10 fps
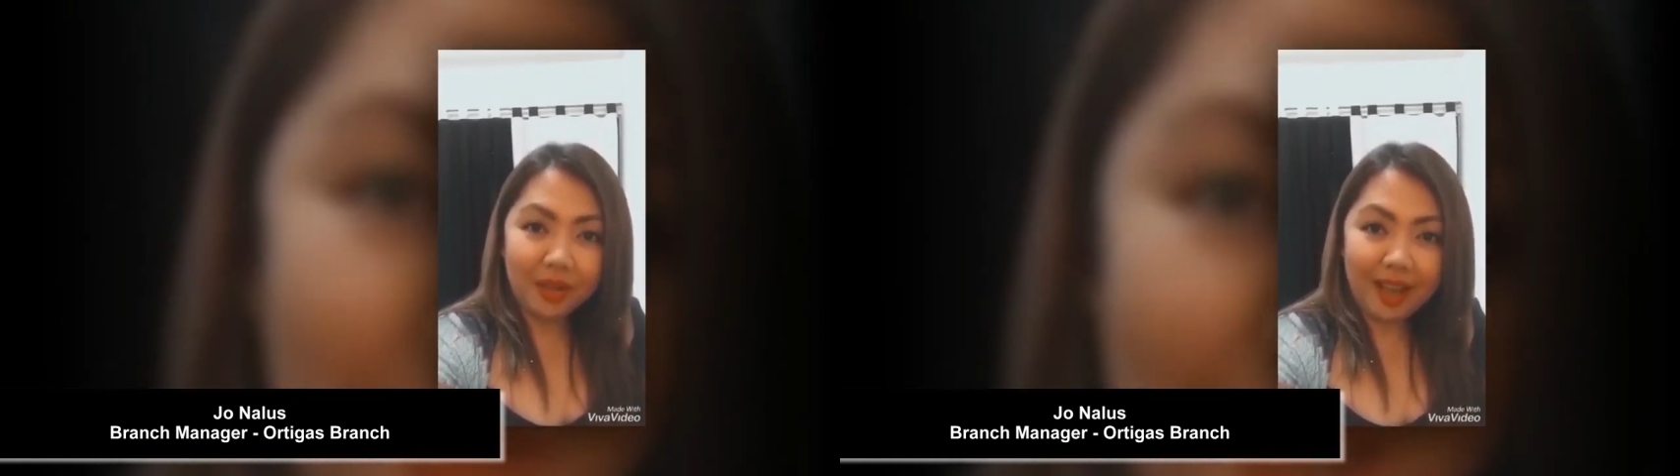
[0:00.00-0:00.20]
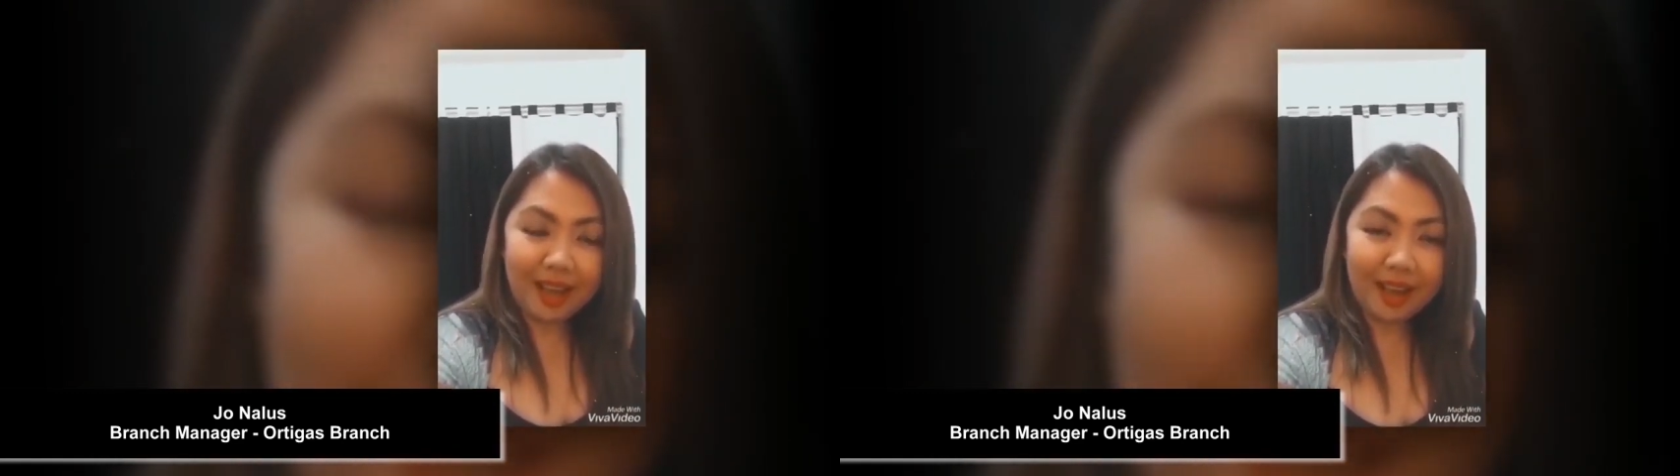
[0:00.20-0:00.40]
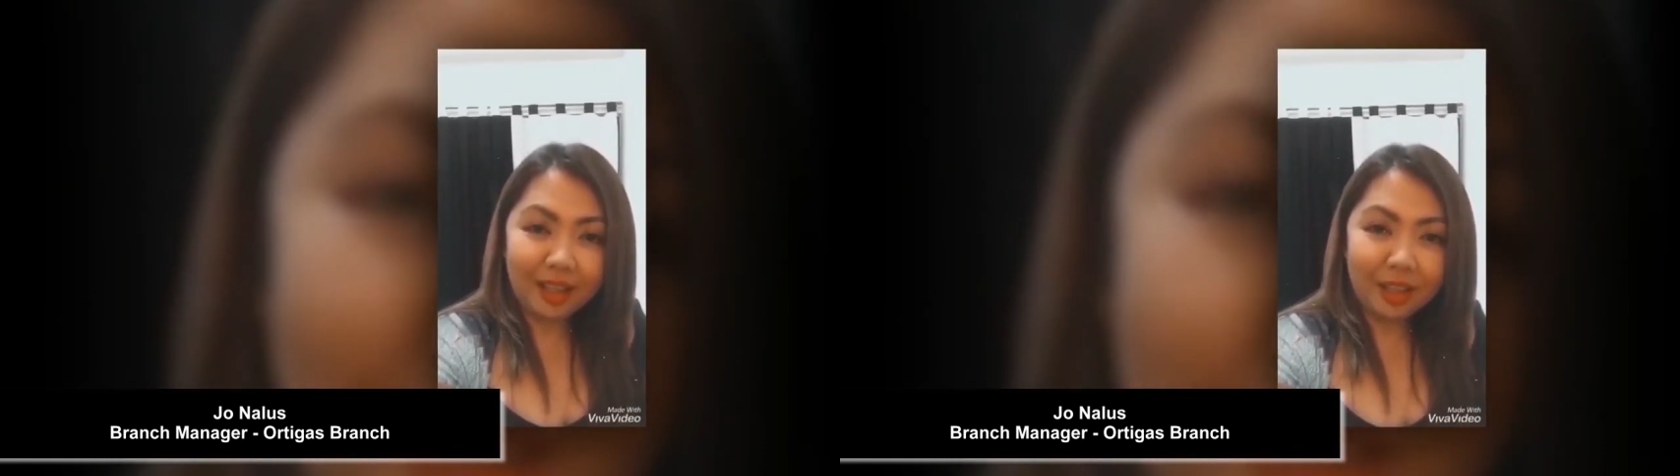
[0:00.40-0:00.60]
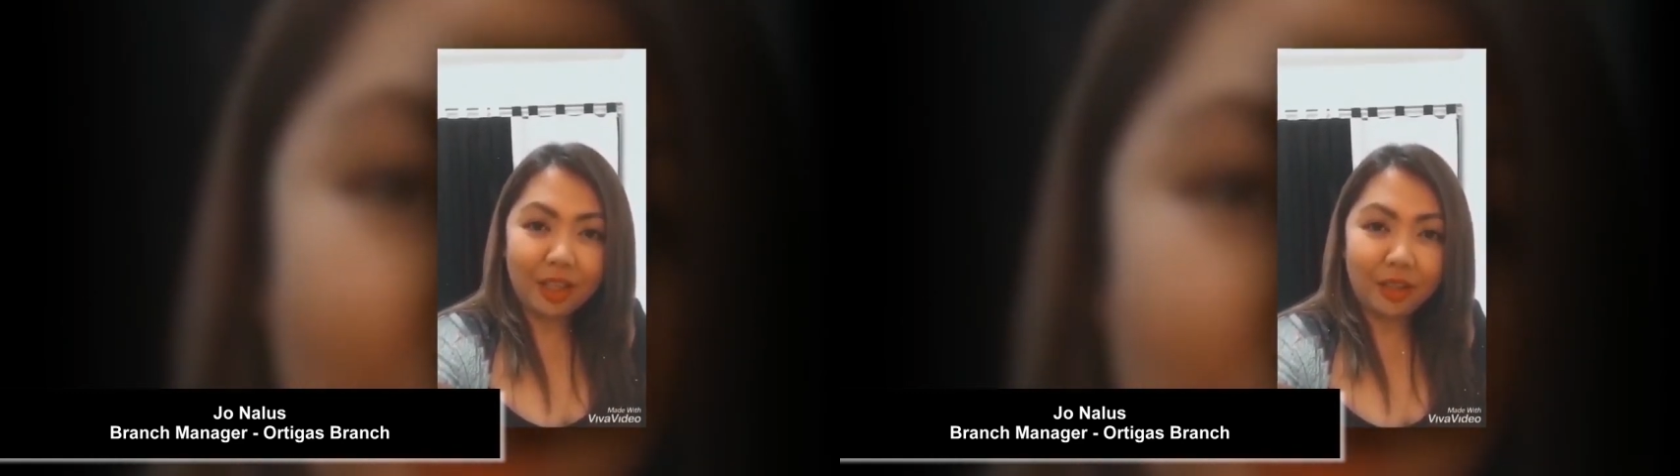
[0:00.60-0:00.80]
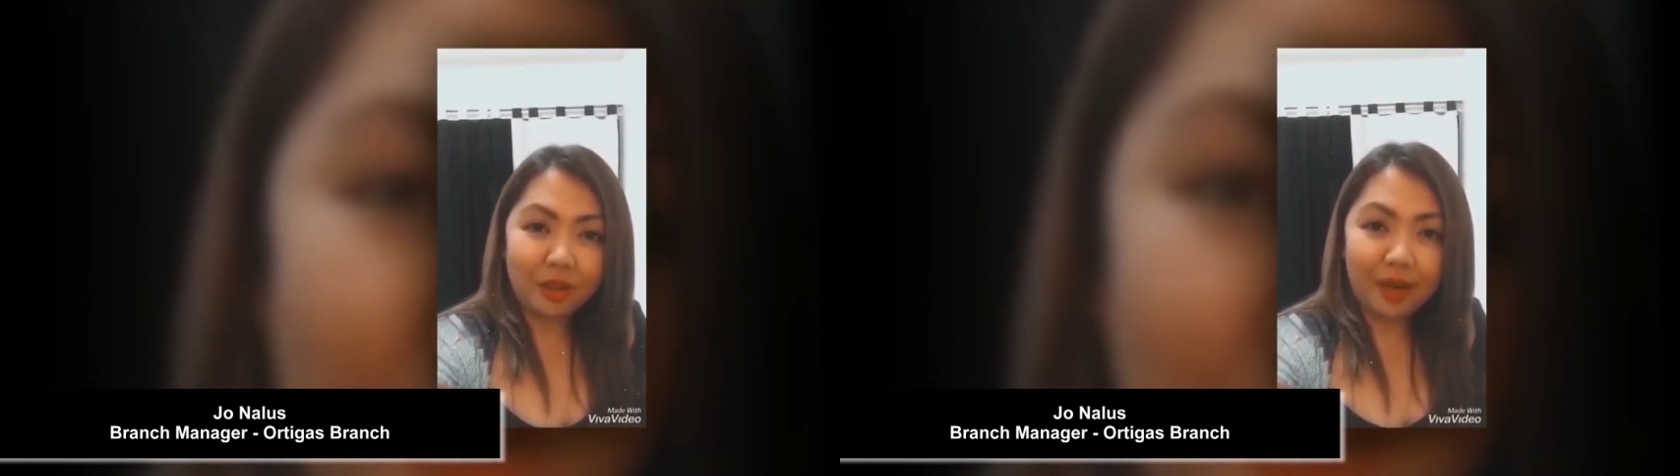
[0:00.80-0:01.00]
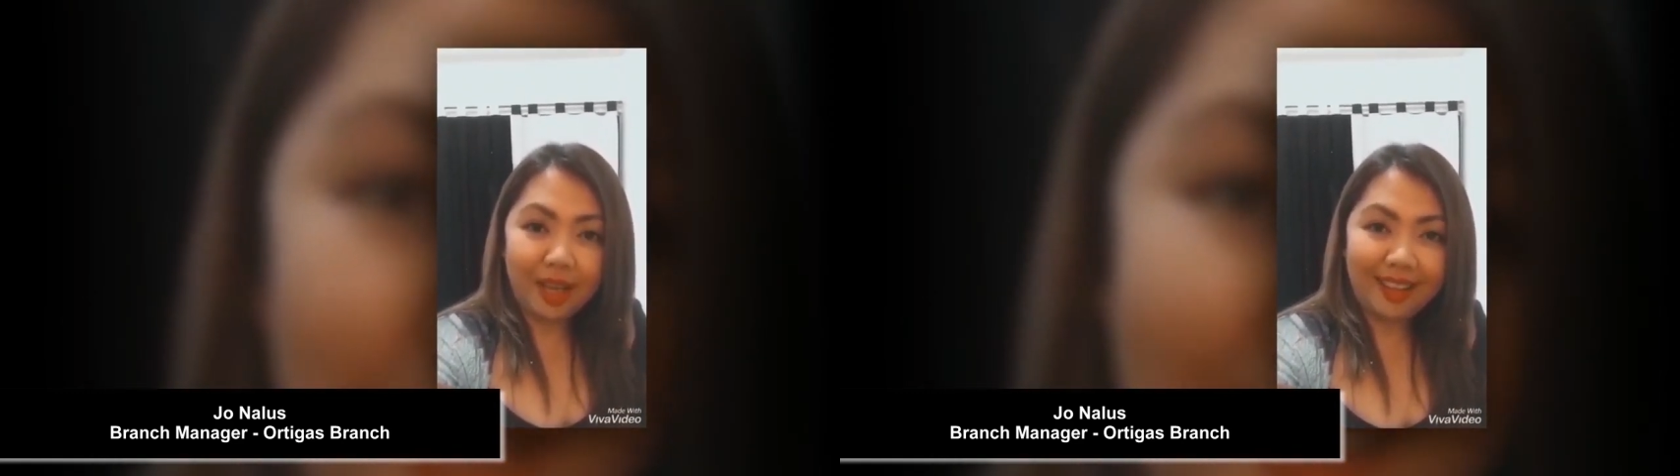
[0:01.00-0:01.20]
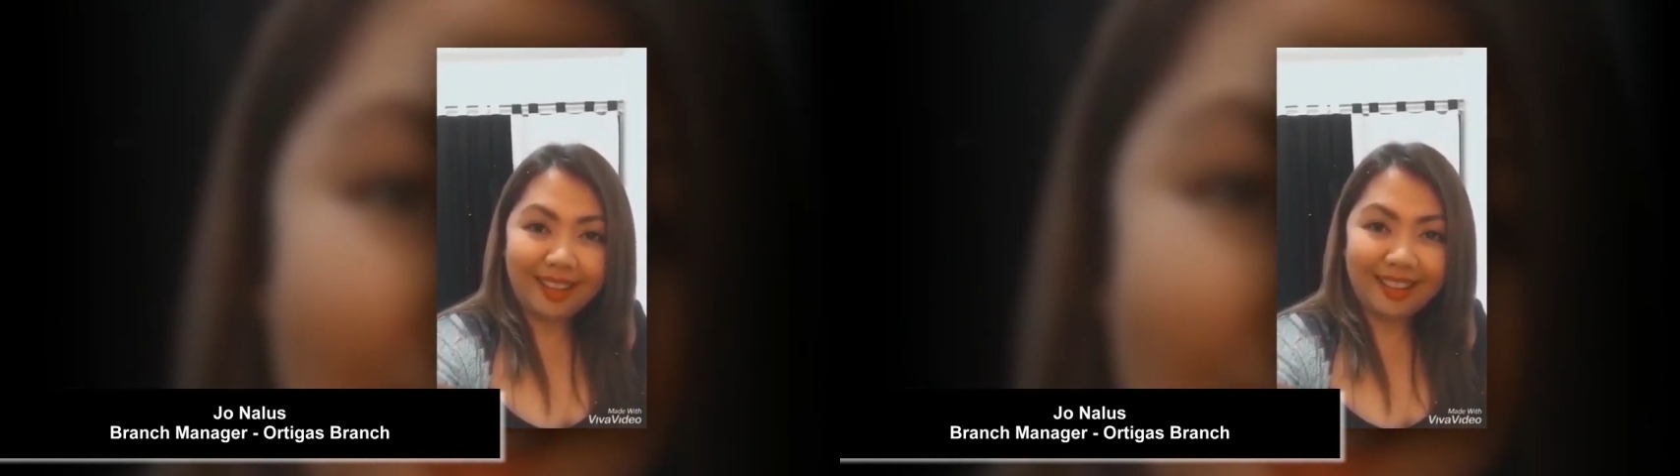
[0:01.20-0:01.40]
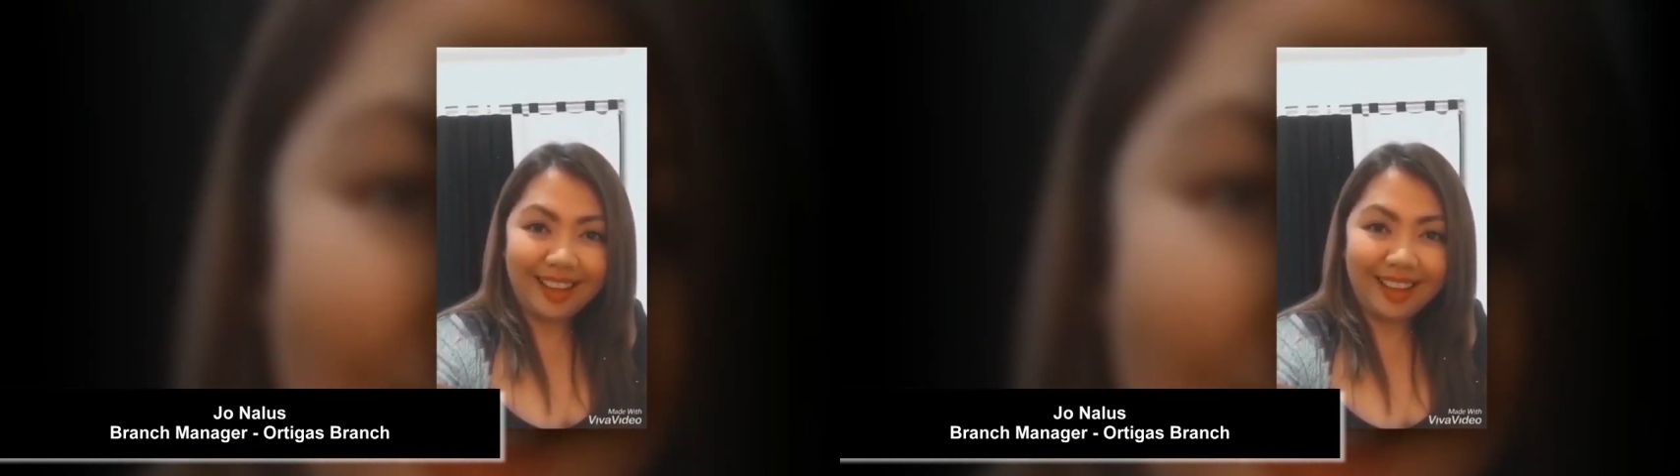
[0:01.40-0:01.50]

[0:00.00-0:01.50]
health, strength,